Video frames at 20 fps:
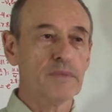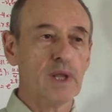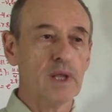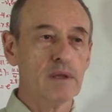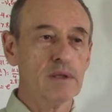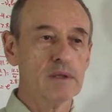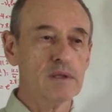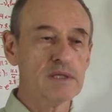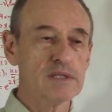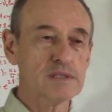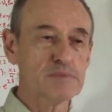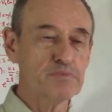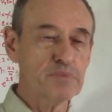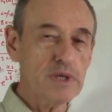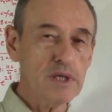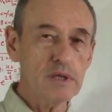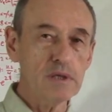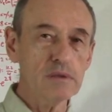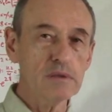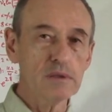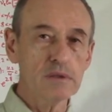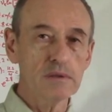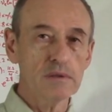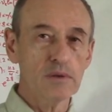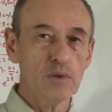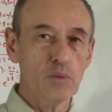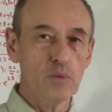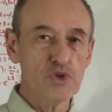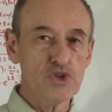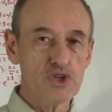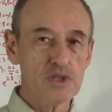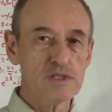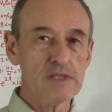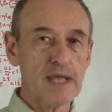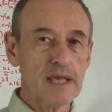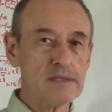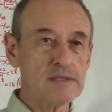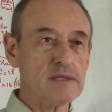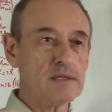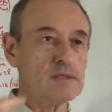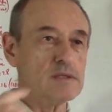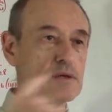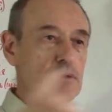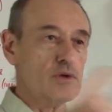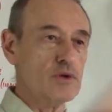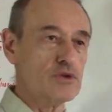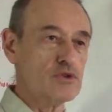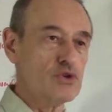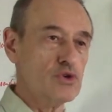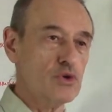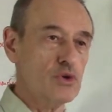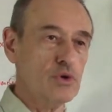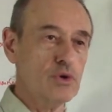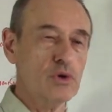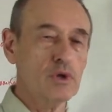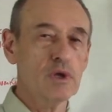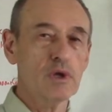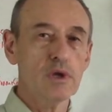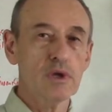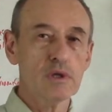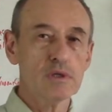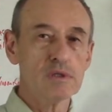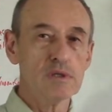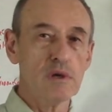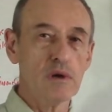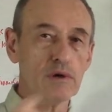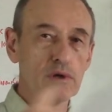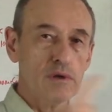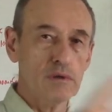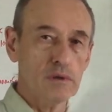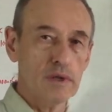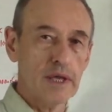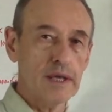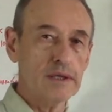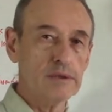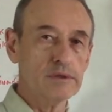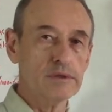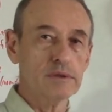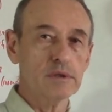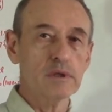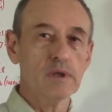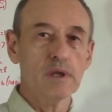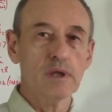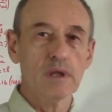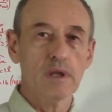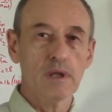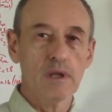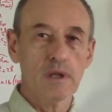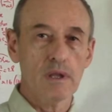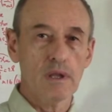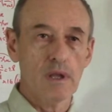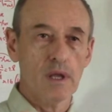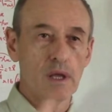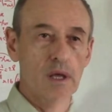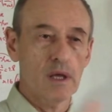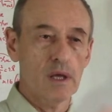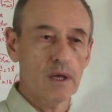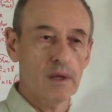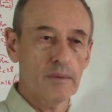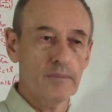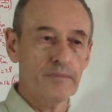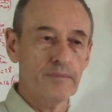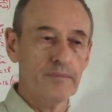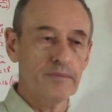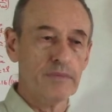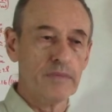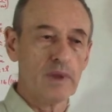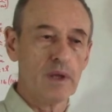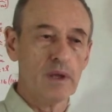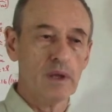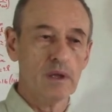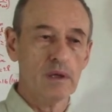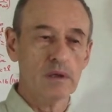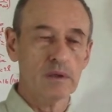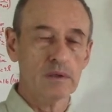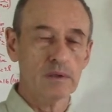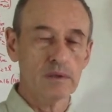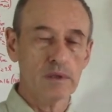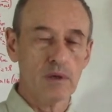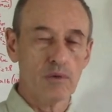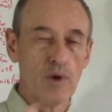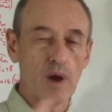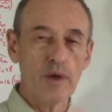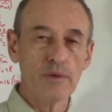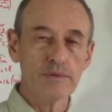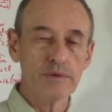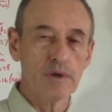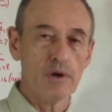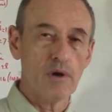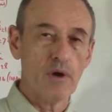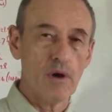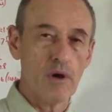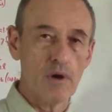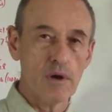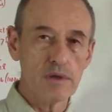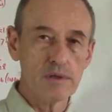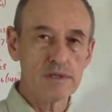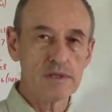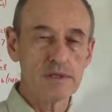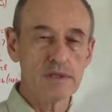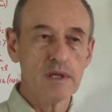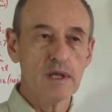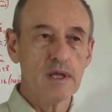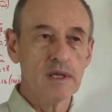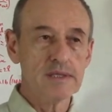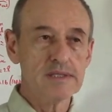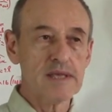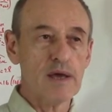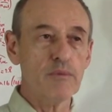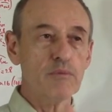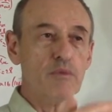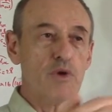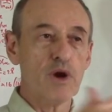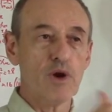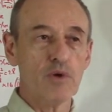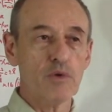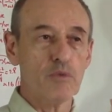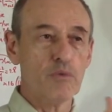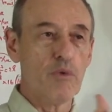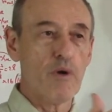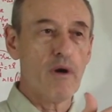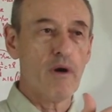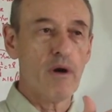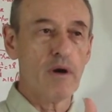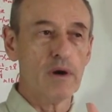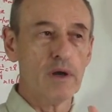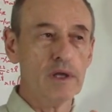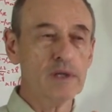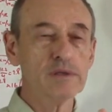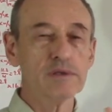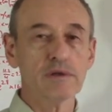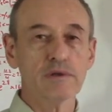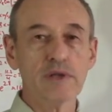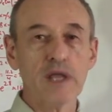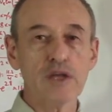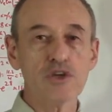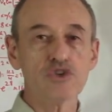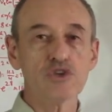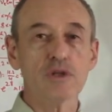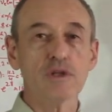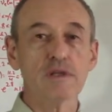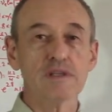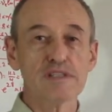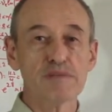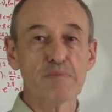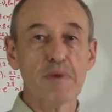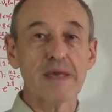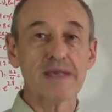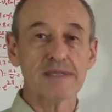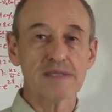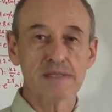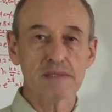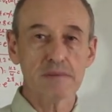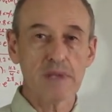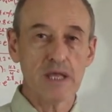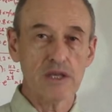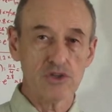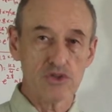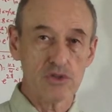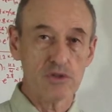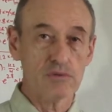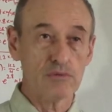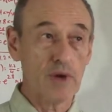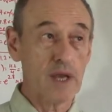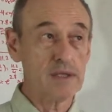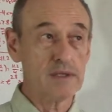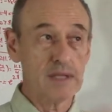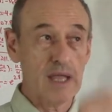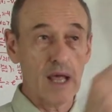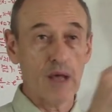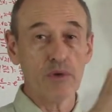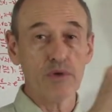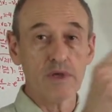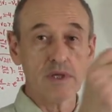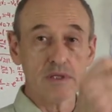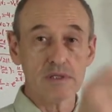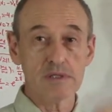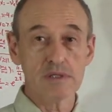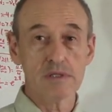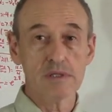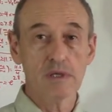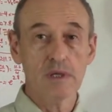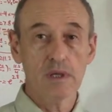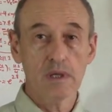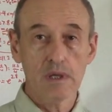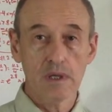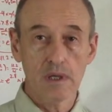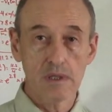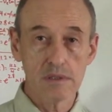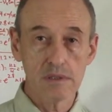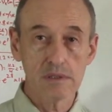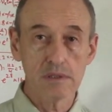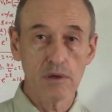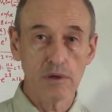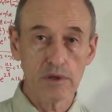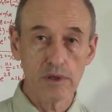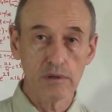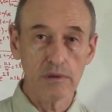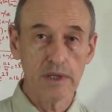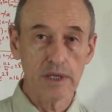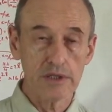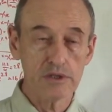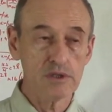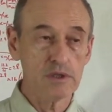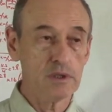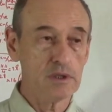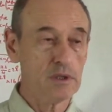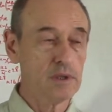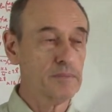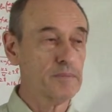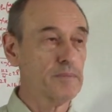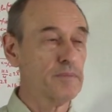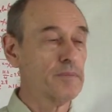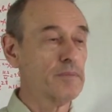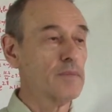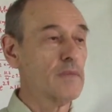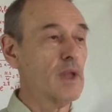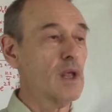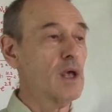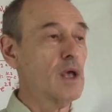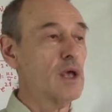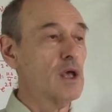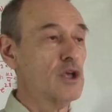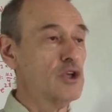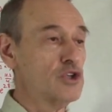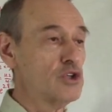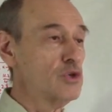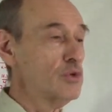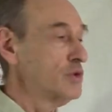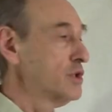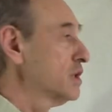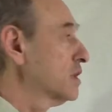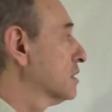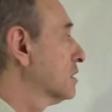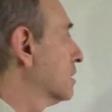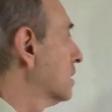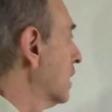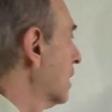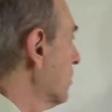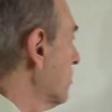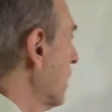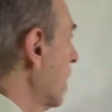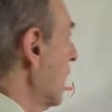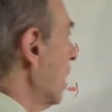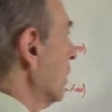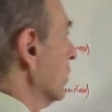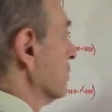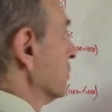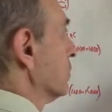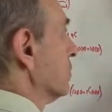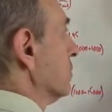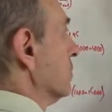the speed which is necessary to circulate um, uh, around the Earth, somewhere where International Space Station right now it's, it's circulating, you need about